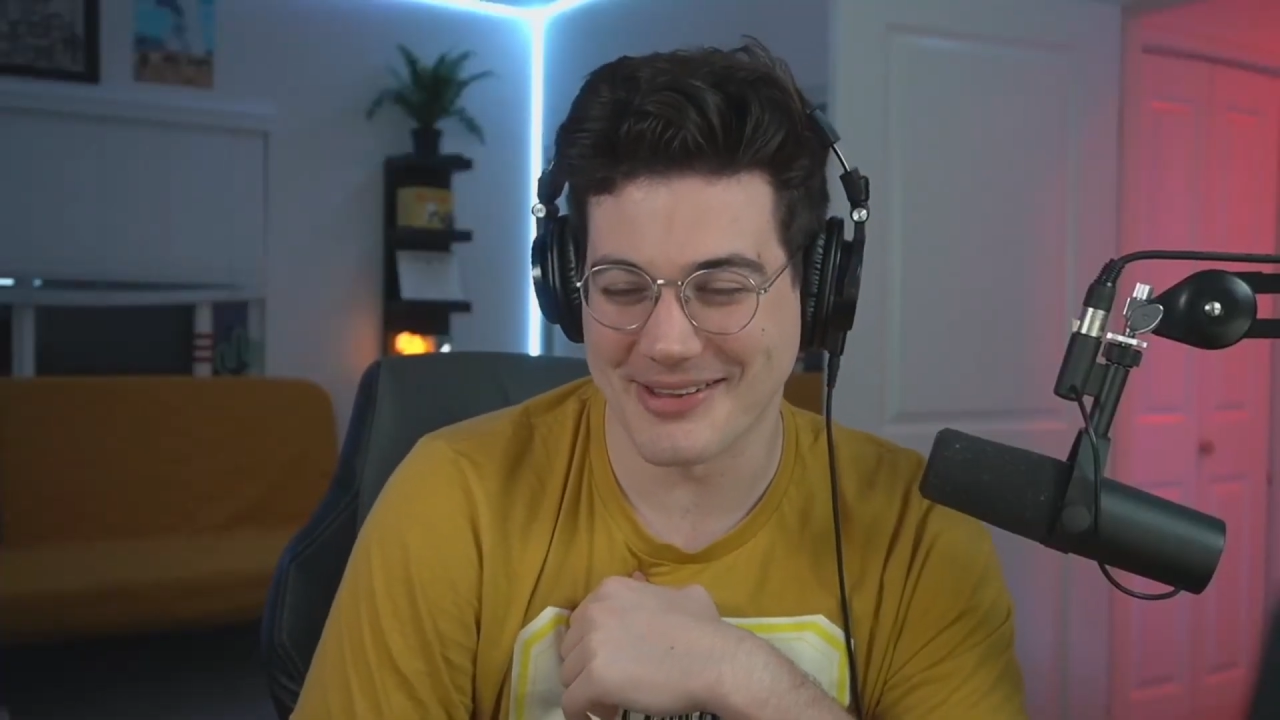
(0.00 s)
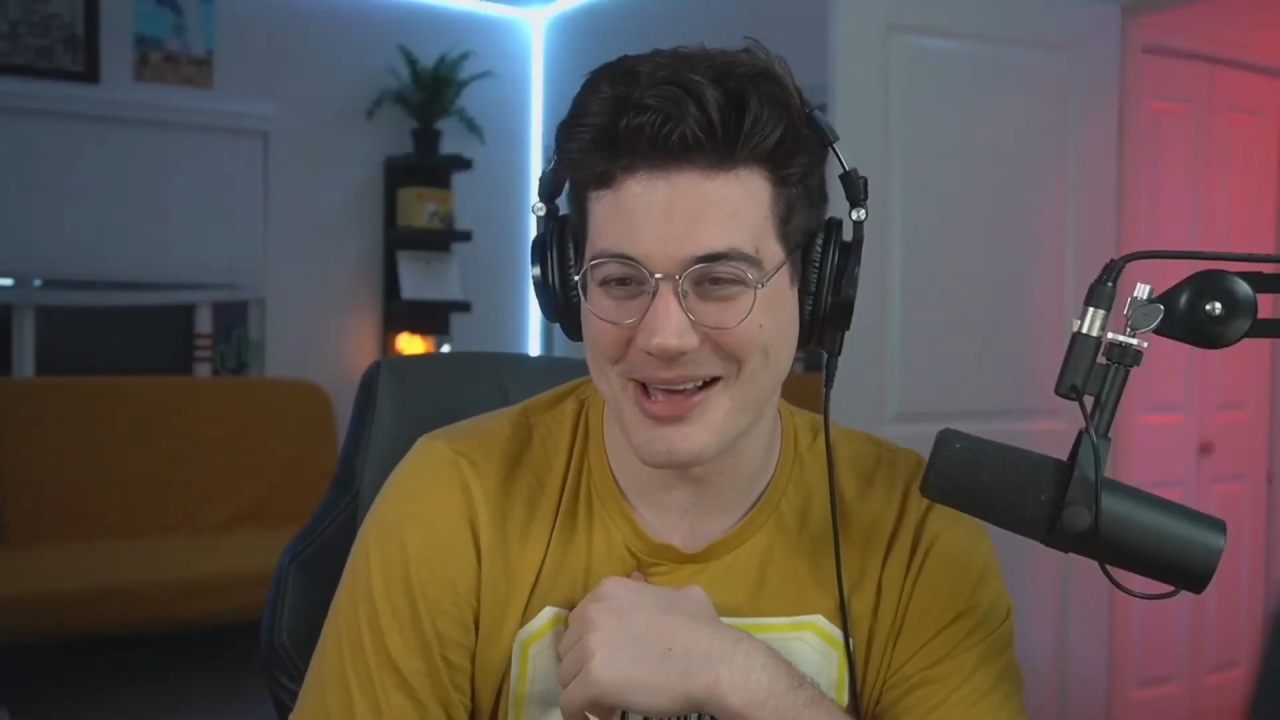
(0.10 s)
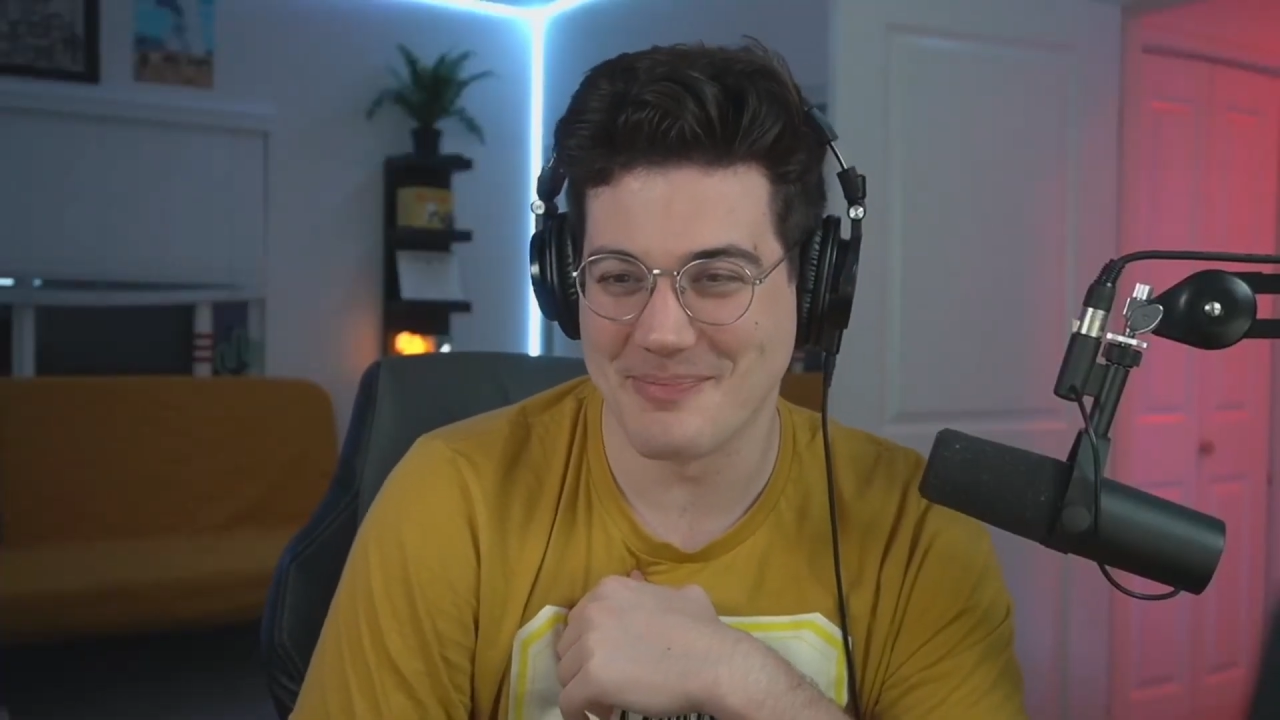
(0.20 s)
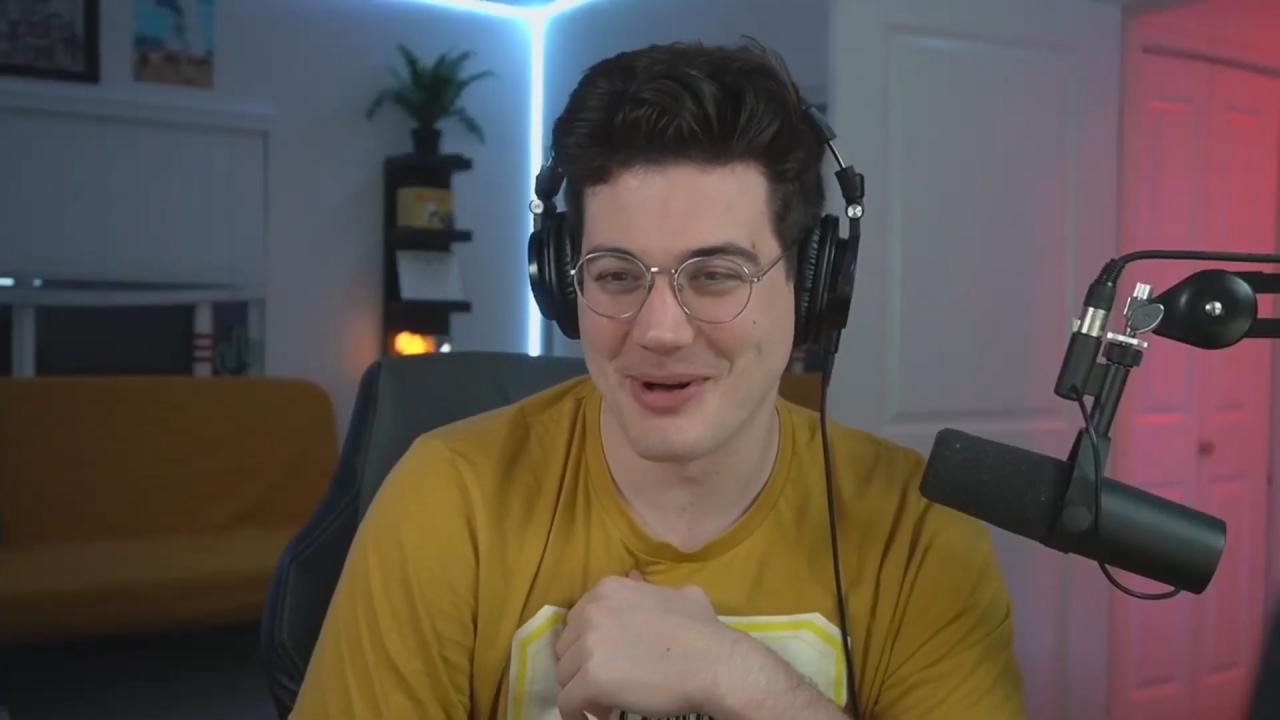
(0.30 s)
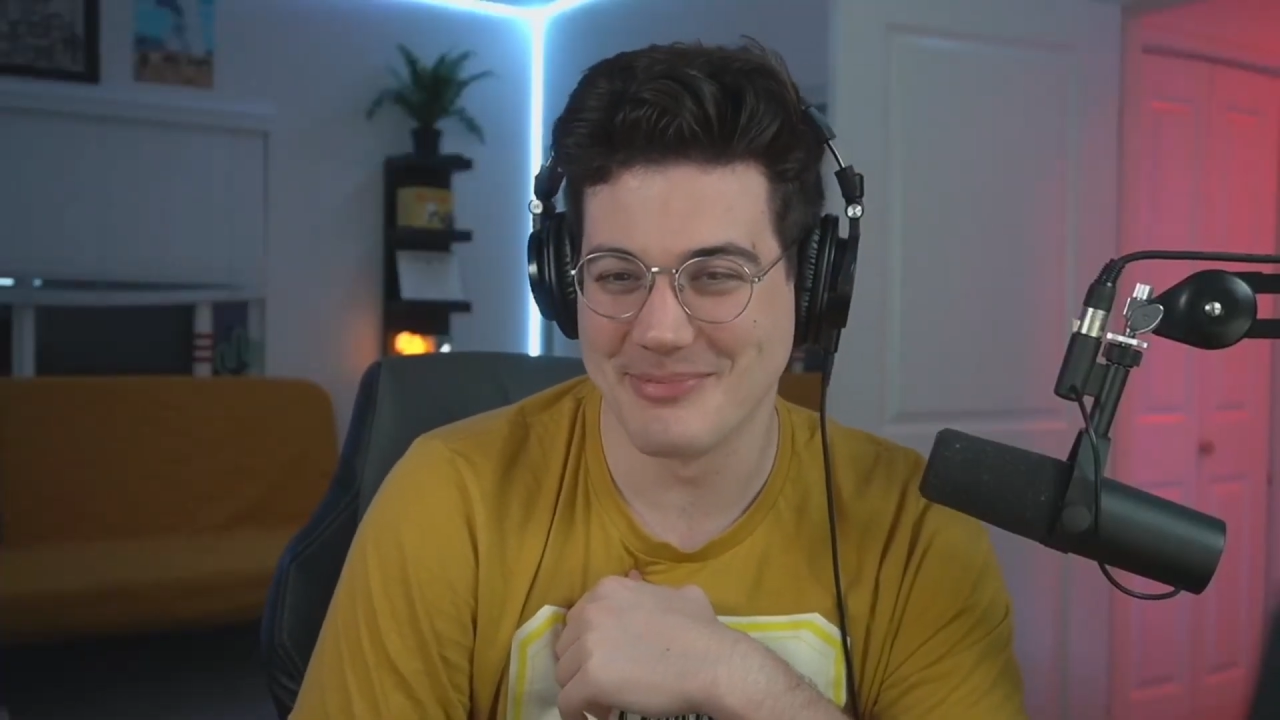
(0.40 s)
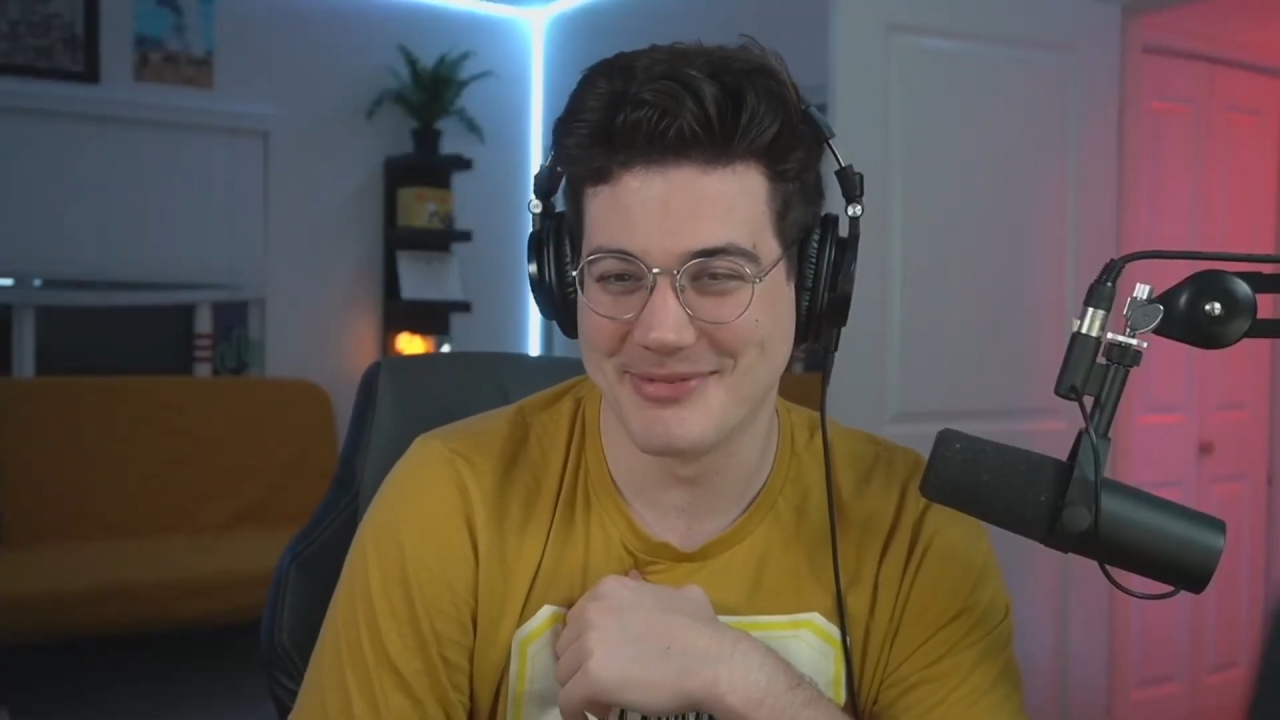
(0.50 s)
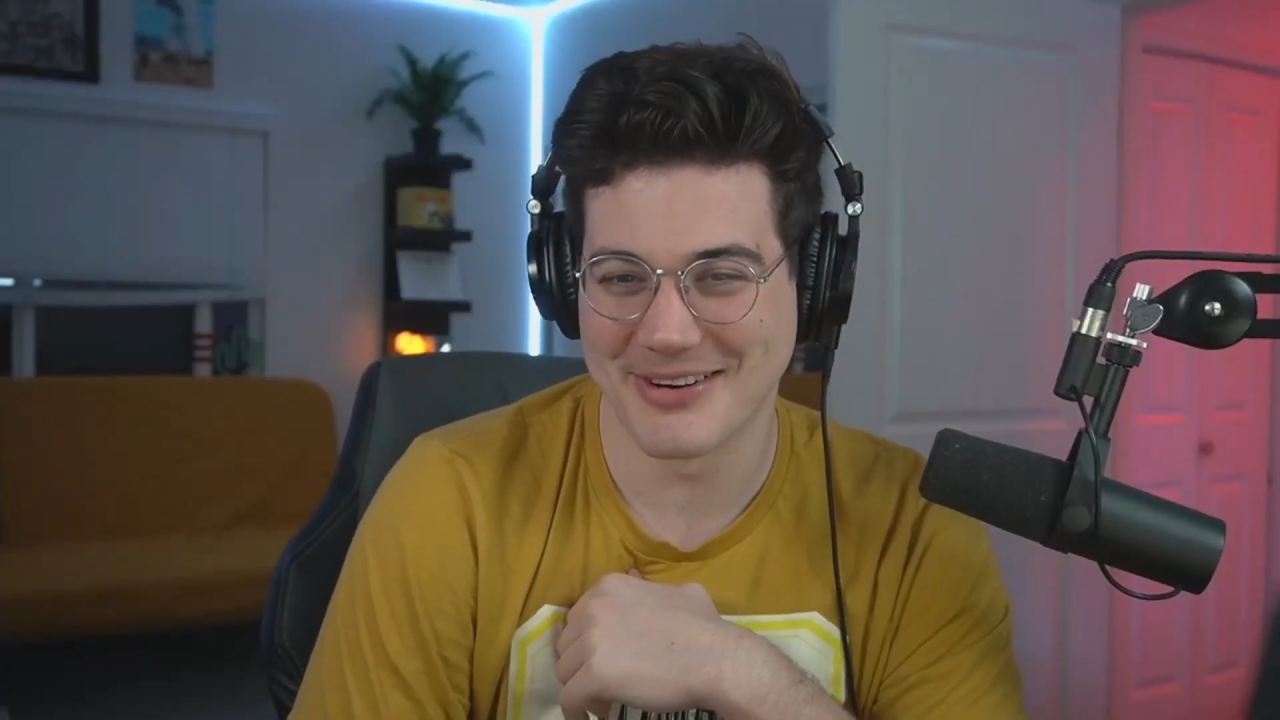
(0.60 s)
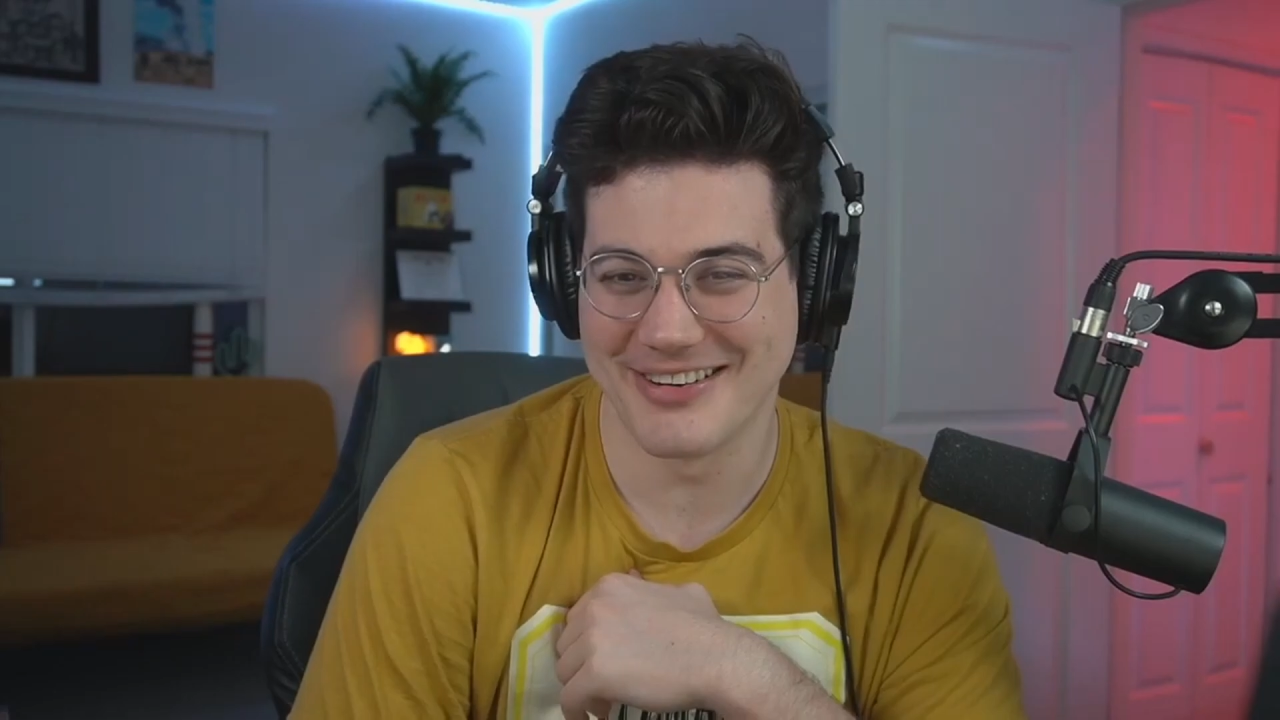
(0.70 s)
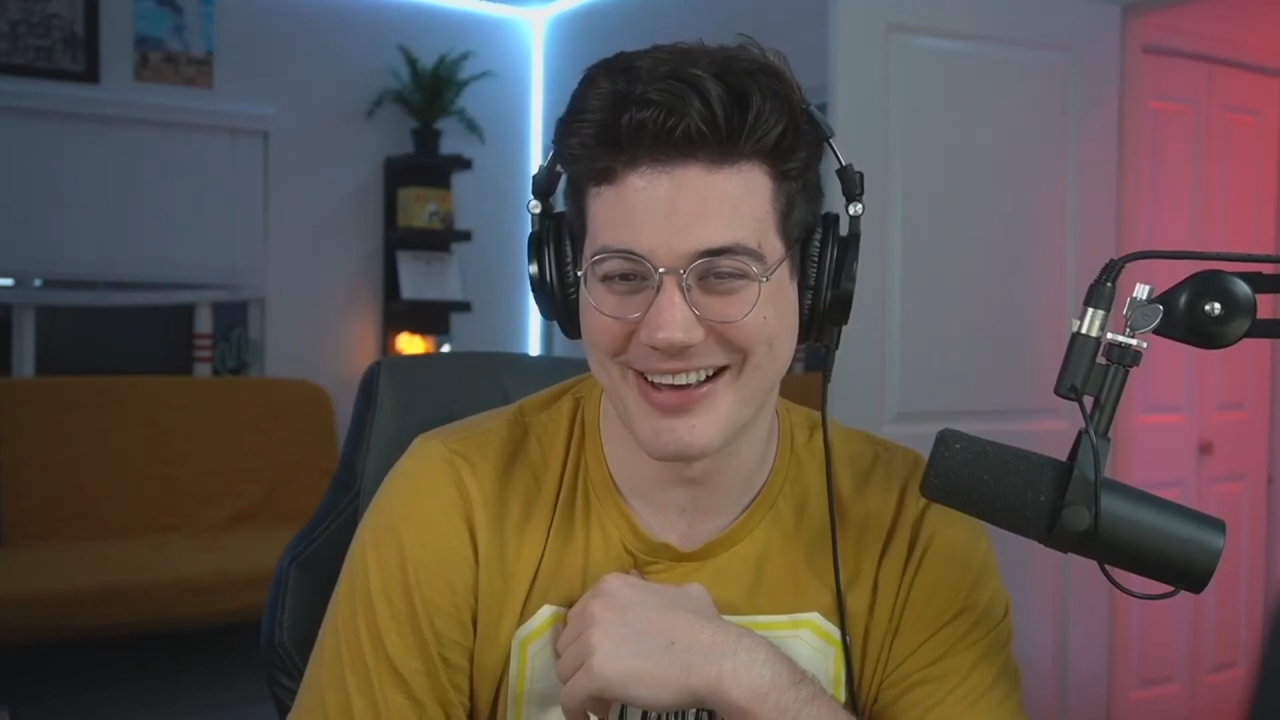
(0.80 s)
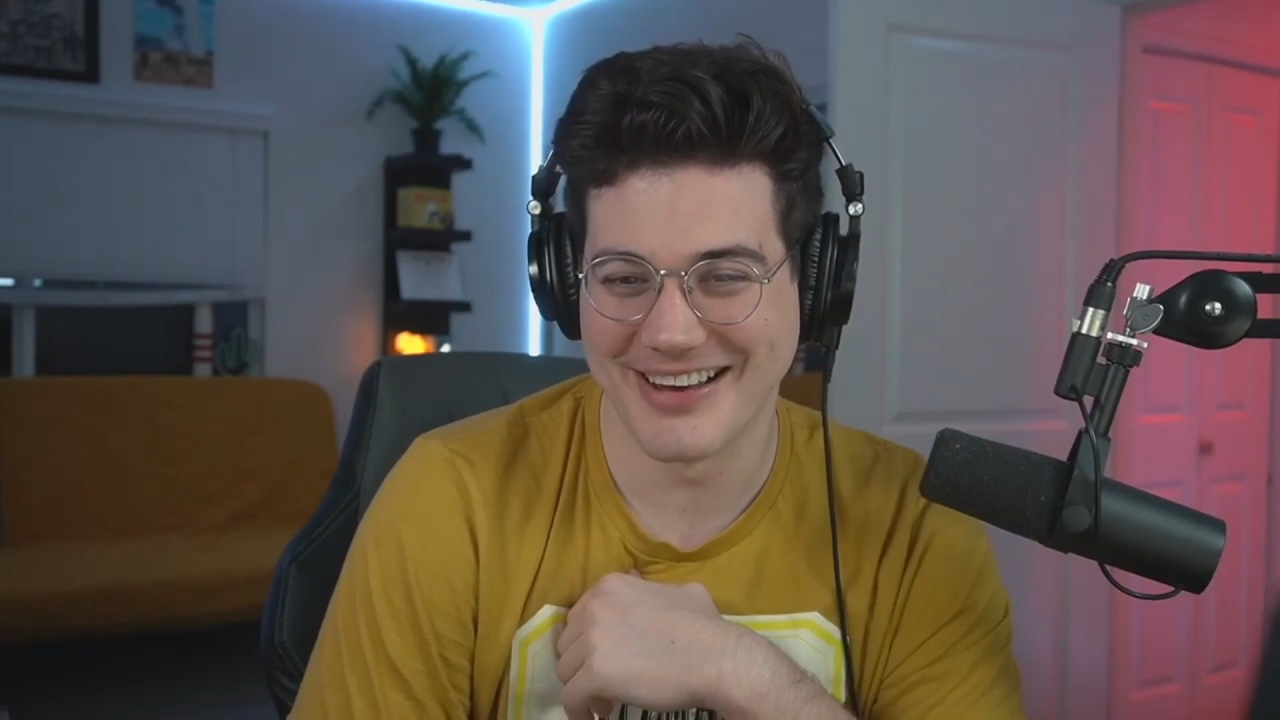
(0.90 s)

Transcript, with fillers: light bulb turned